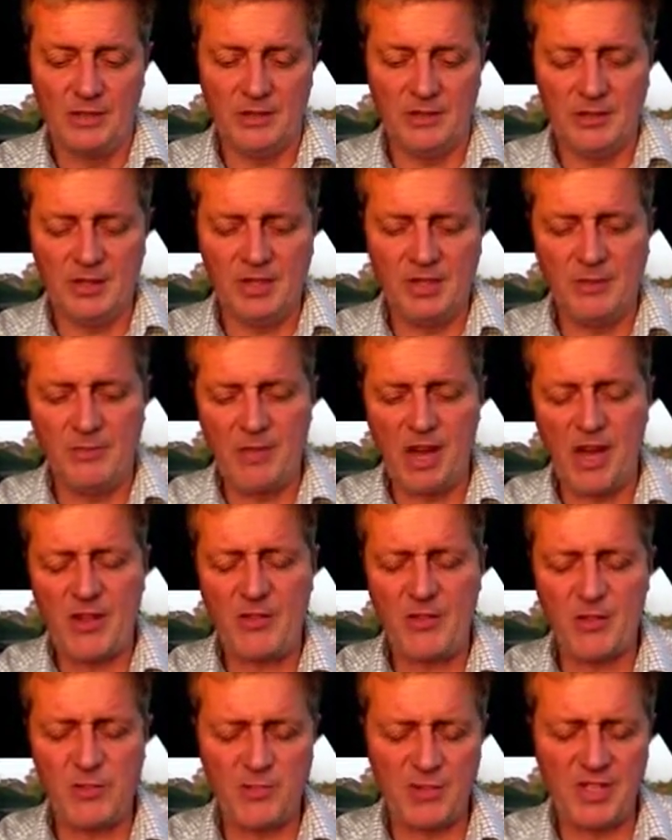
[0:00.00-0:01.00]
In
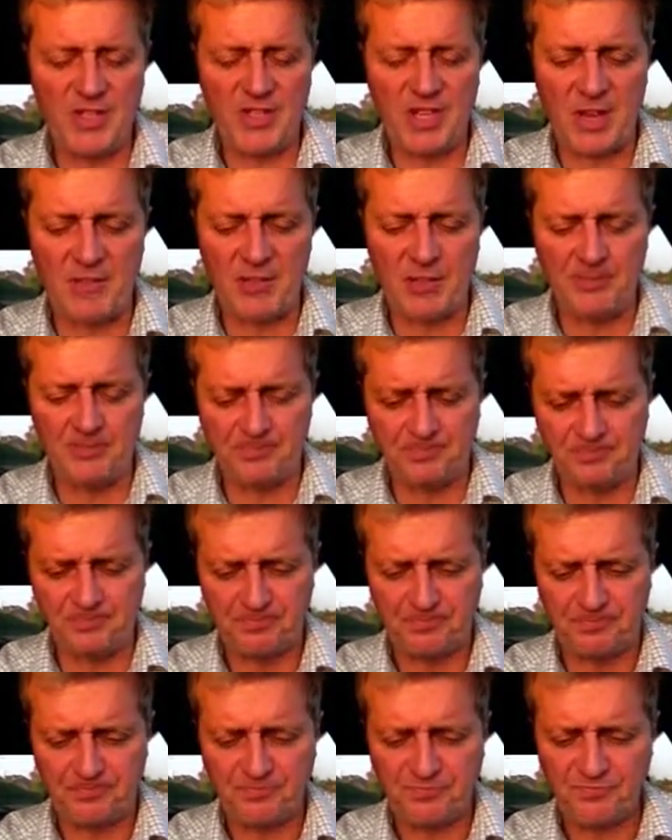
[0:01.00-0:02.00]
Matthew 3:7,
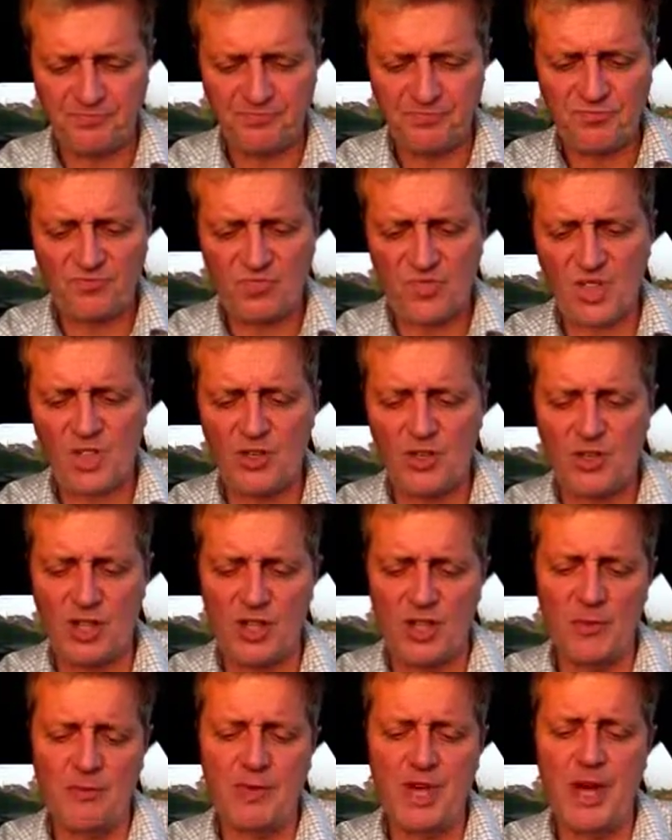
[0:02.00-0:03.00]

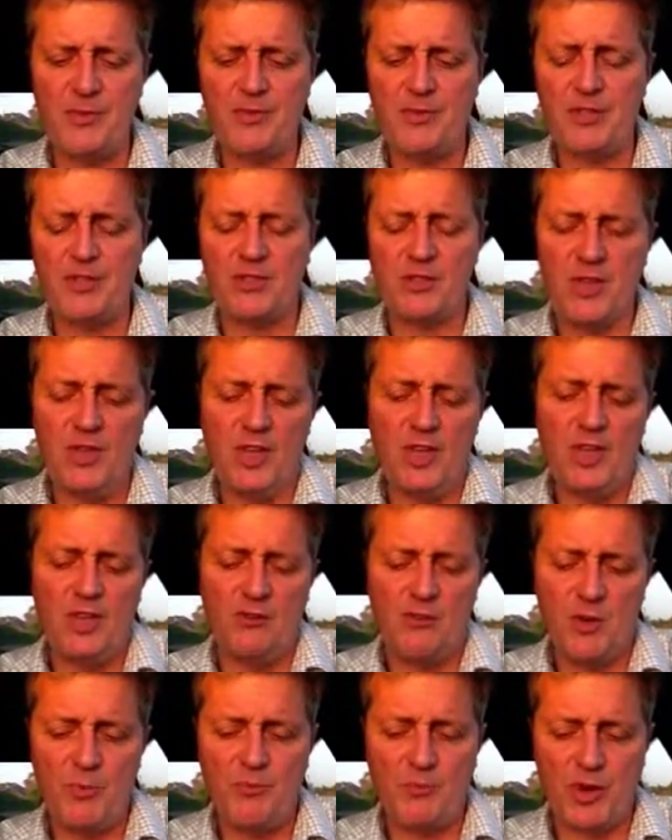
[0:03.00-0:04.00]
John the Baptist
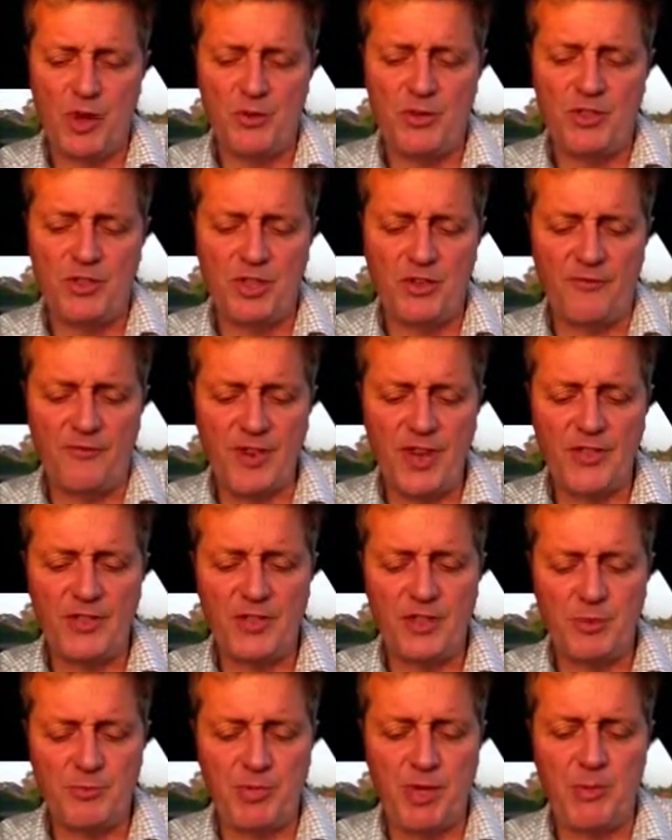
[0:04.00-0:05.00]
reproached the
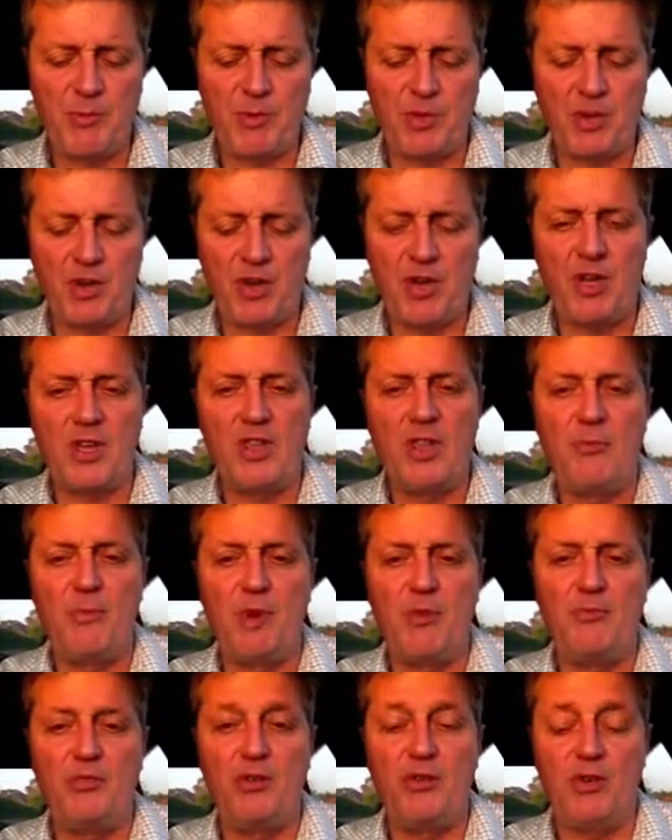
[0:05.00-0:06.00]
faithless people, calling them
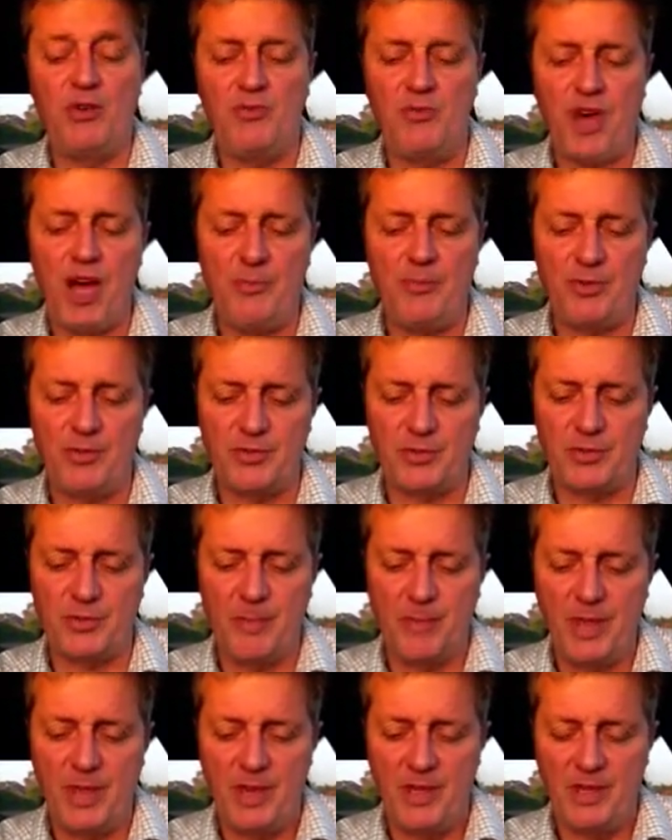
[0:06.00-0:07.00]
a brood of vipers,
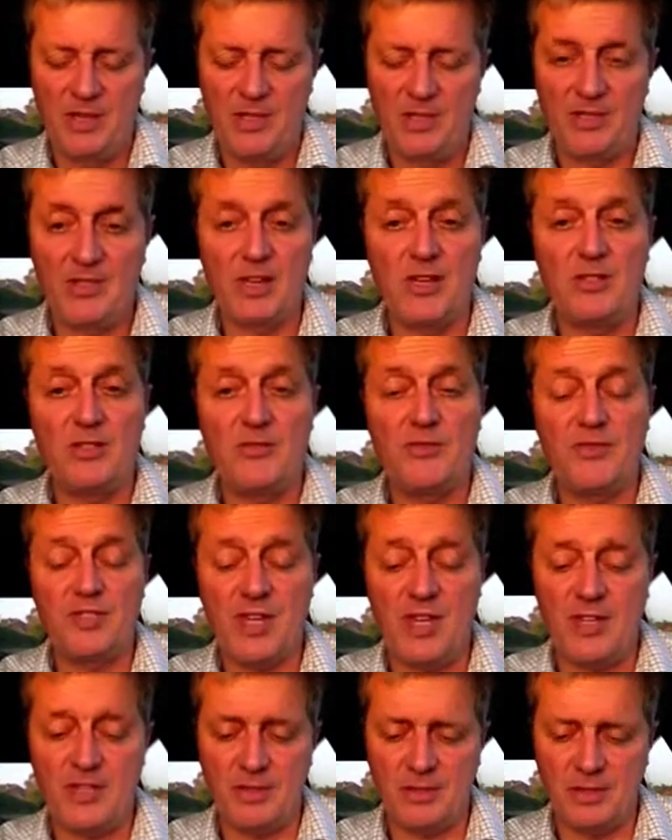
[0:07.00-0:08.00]
sons of
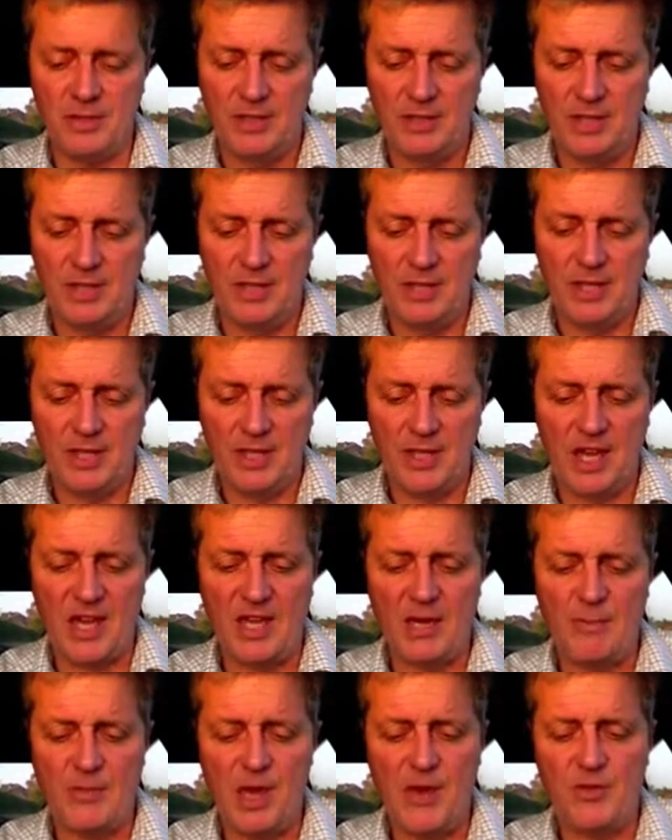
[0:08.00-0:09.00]
Satan.
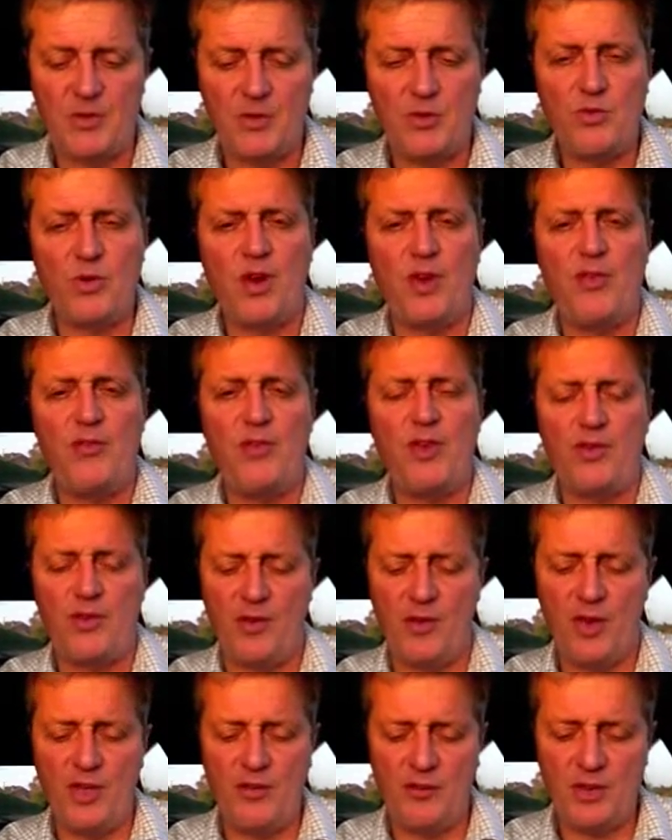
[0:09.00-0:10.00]
Again, in Matthew
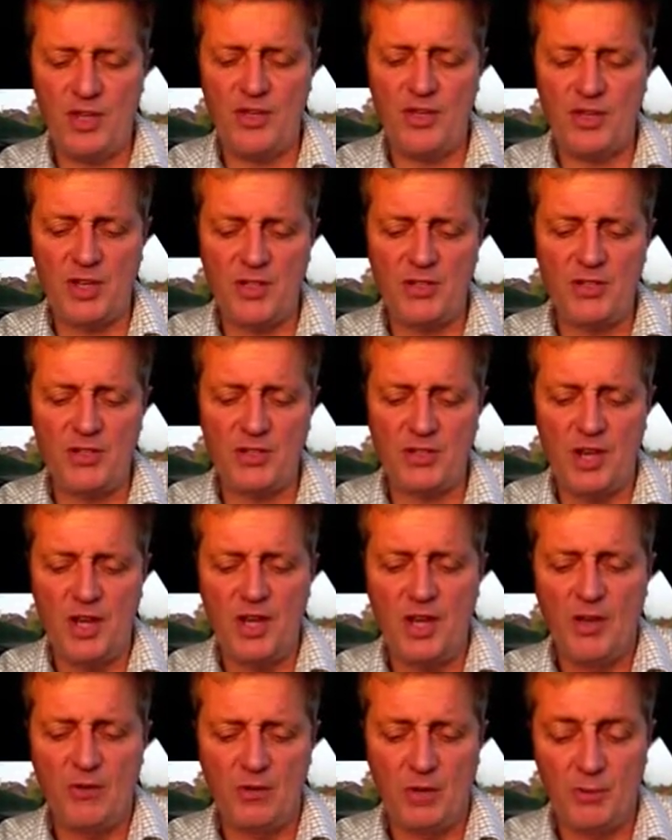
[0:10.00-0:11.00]
23:33, Jesus
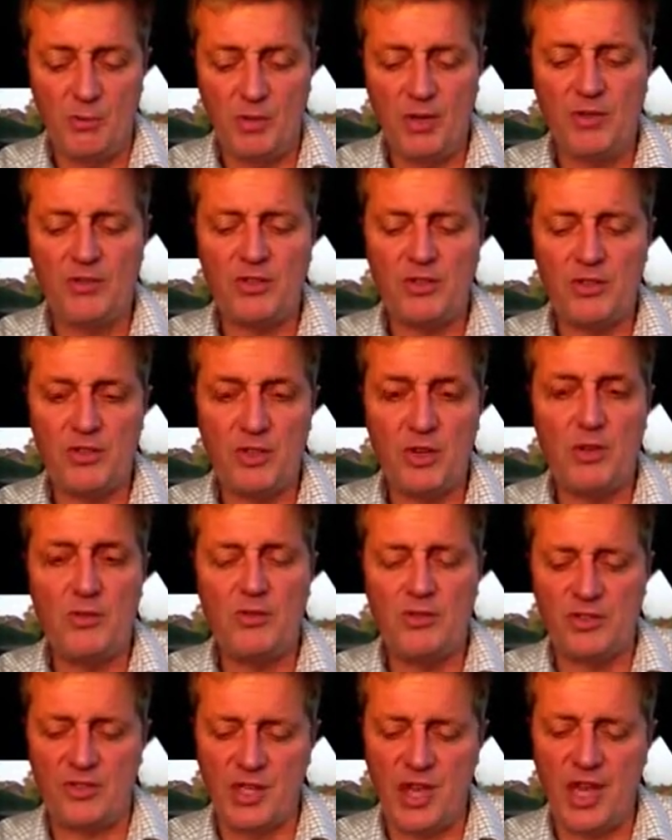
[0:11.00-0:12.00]
rebuked the
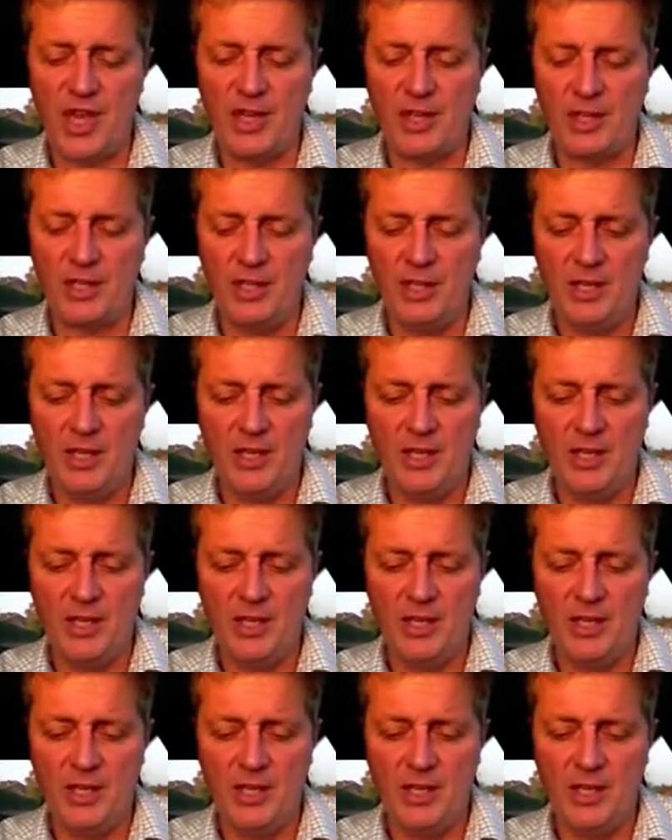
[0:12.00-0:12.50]
Jews, saying,